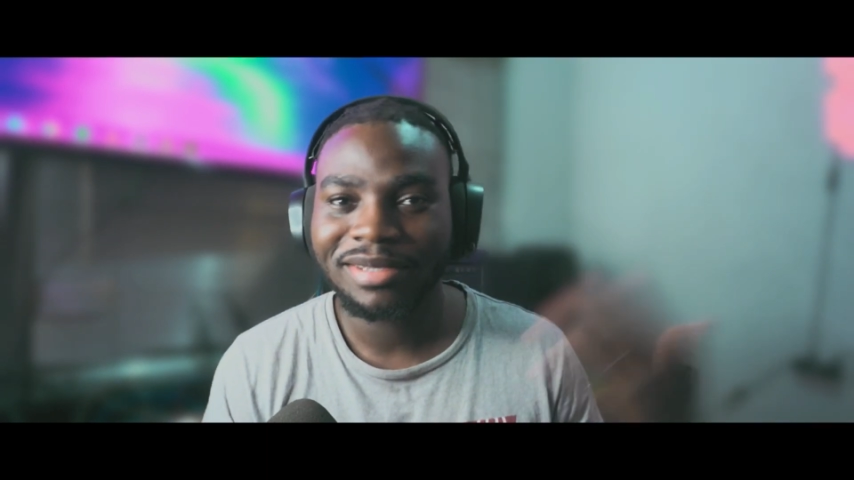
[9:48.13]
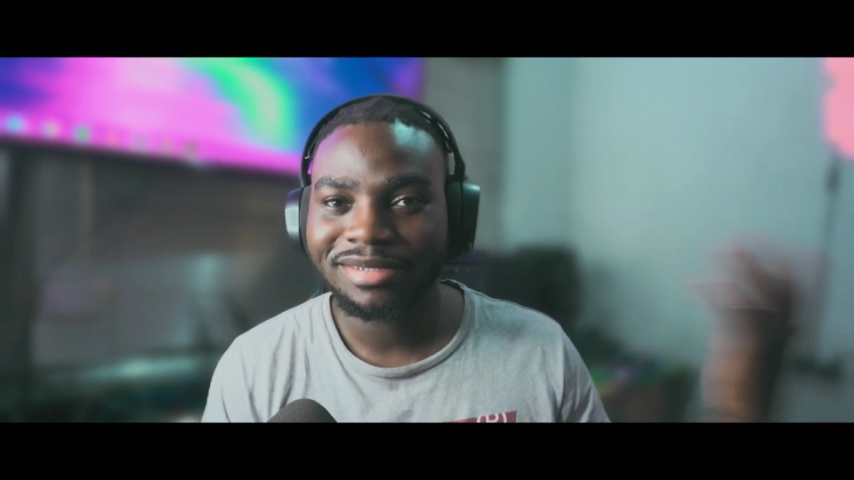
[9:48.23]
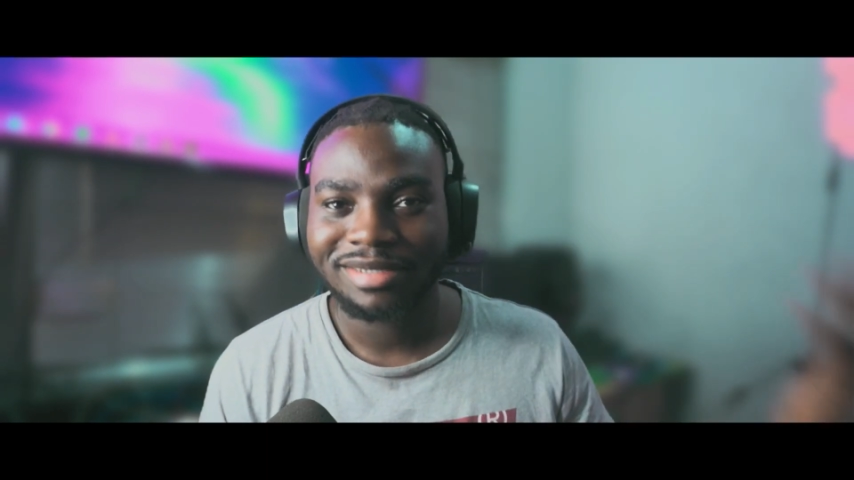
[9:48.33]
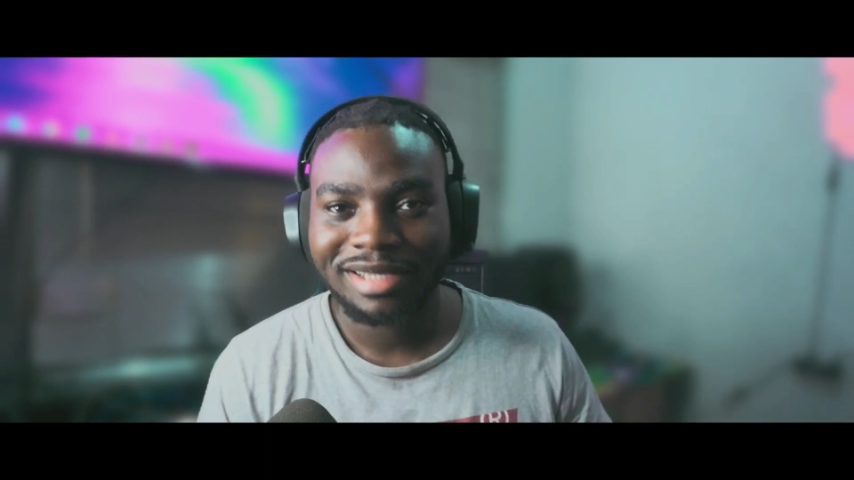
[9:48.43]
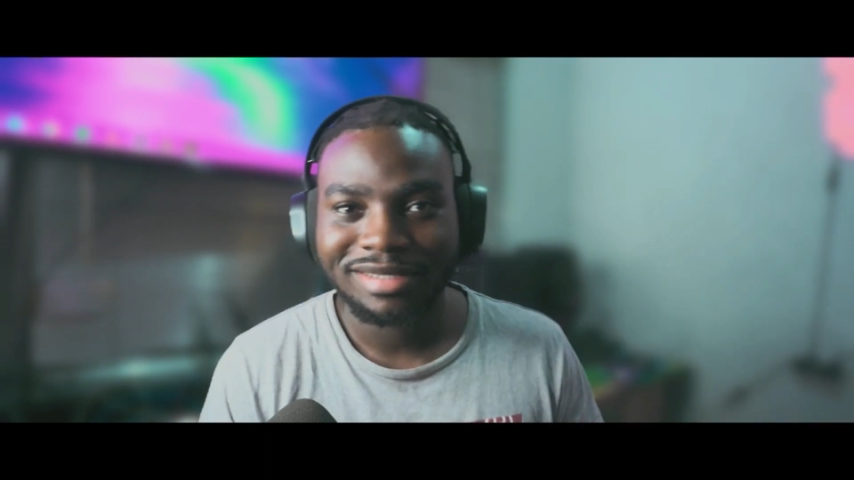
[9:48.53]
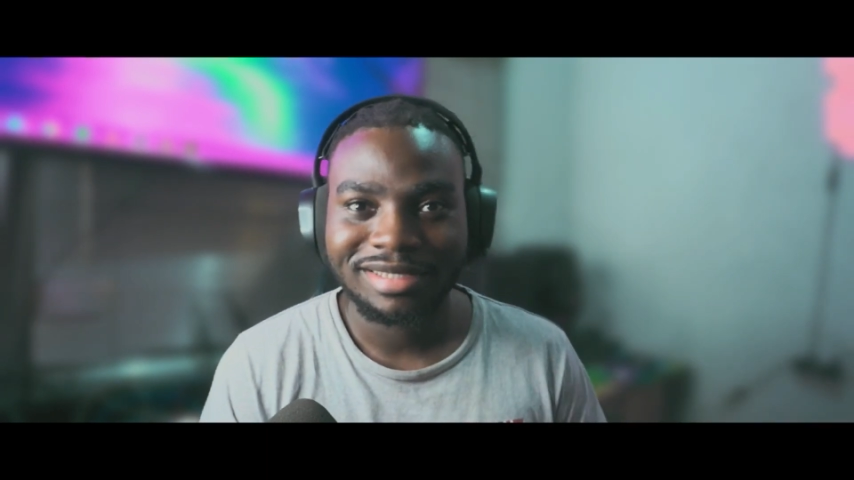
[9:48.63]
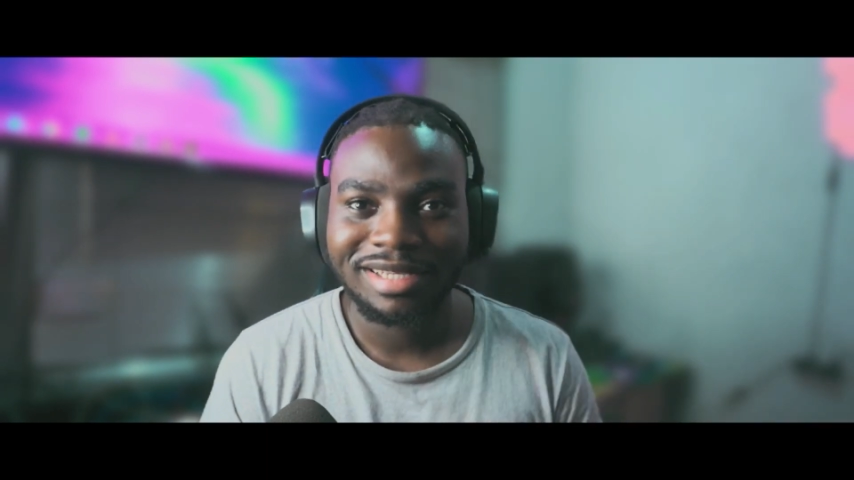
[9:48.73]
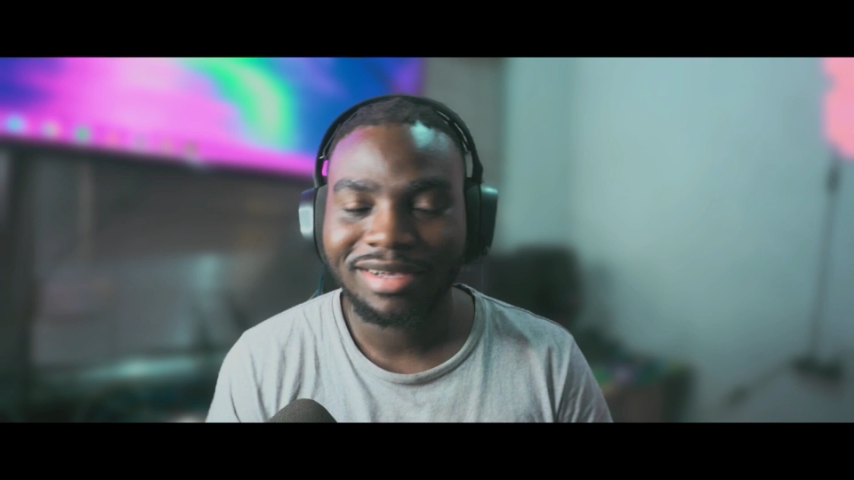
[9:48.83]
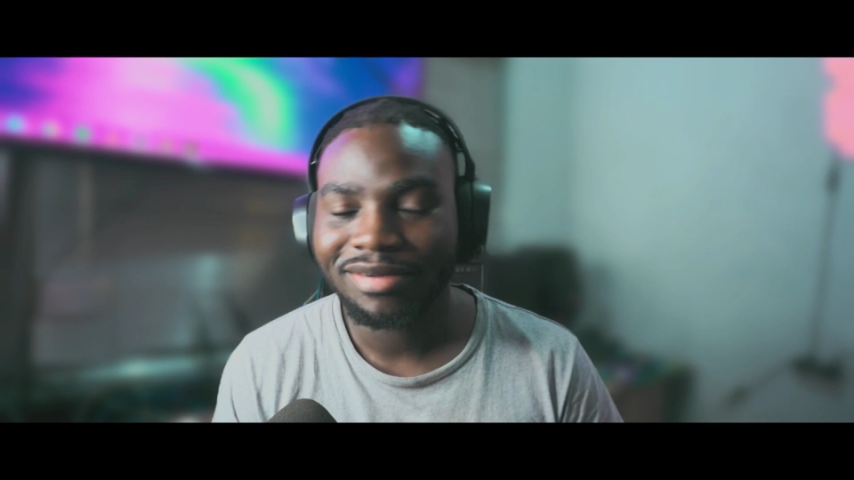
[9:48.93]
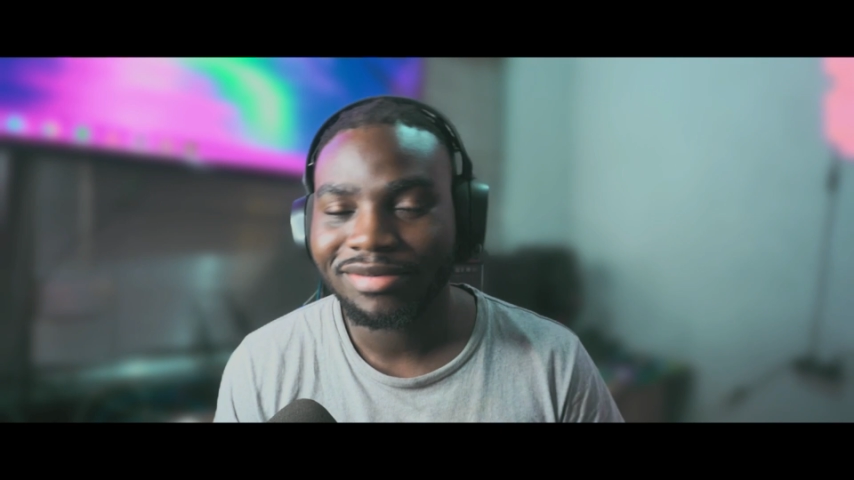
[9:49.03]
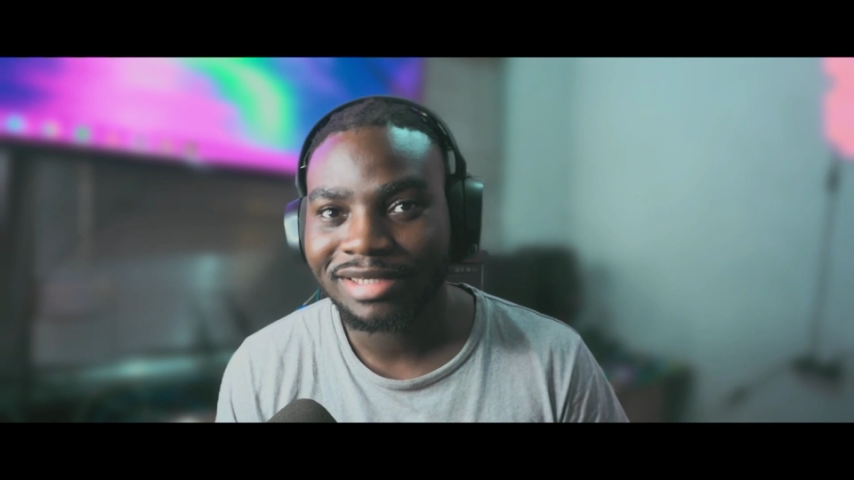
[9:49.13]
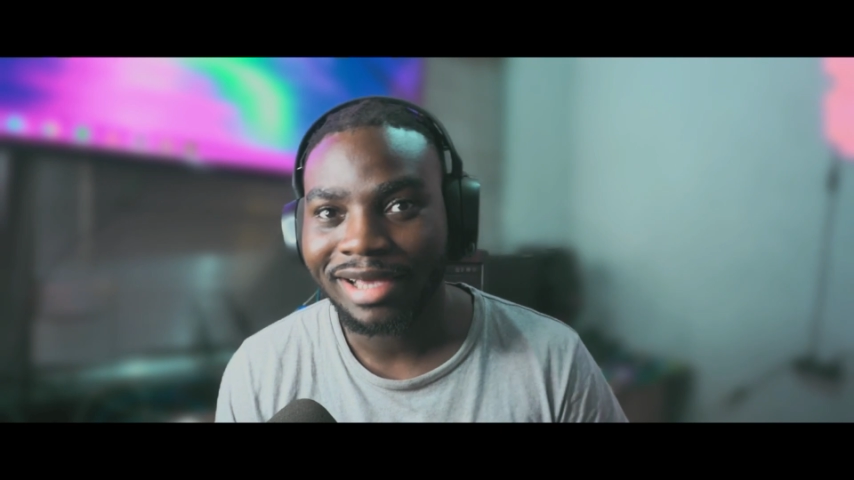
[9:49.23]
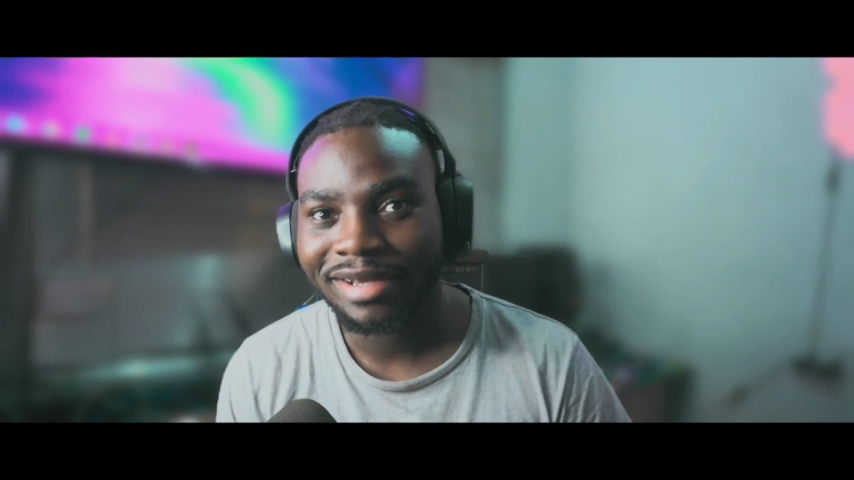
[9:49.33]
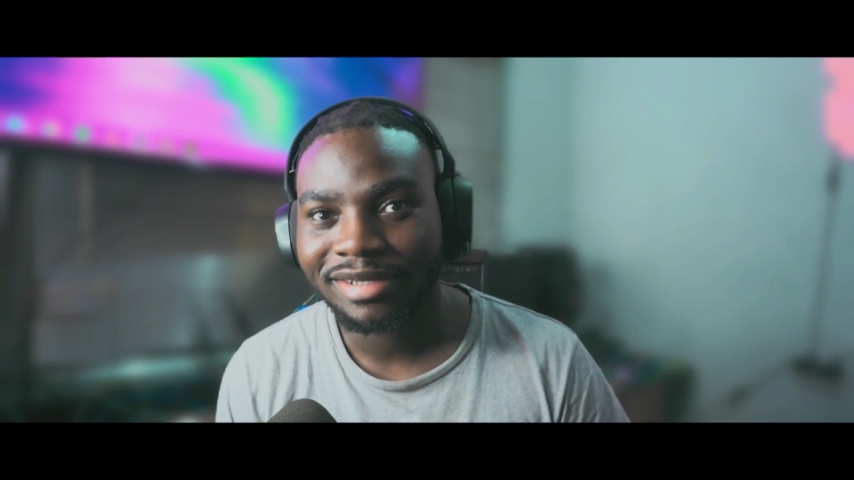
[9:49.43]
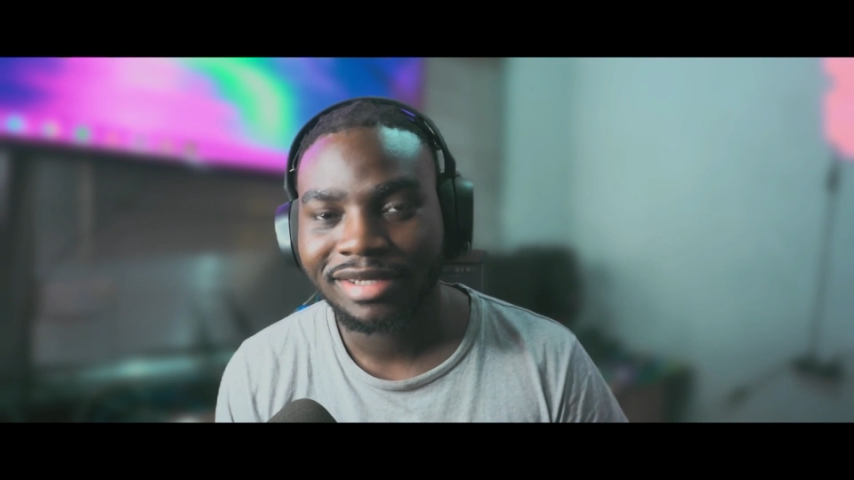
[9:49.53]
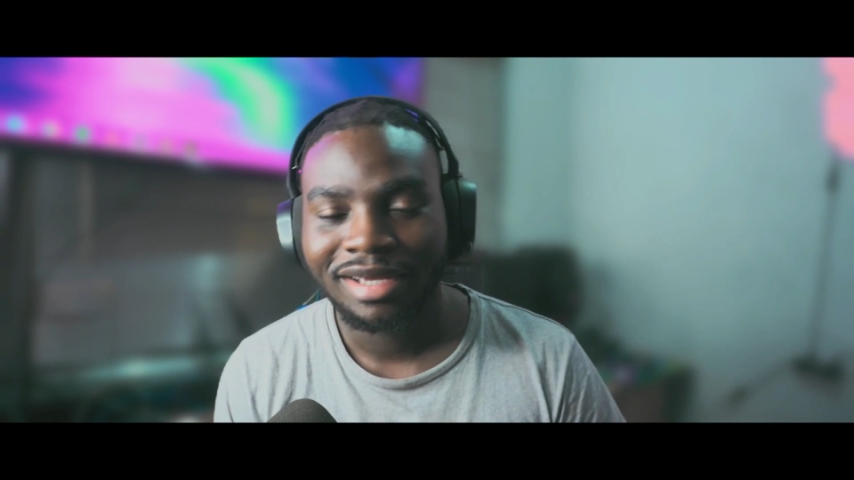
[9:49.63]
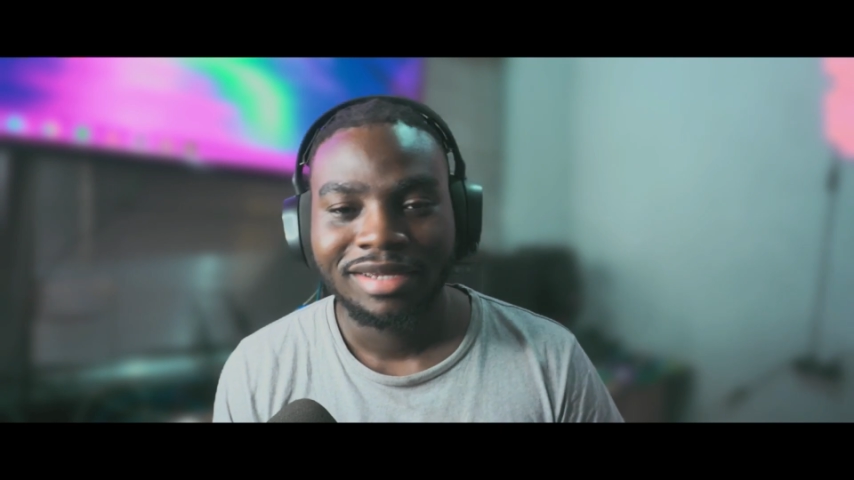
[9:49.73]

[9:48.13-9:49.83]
as you guys could tell, I was tired.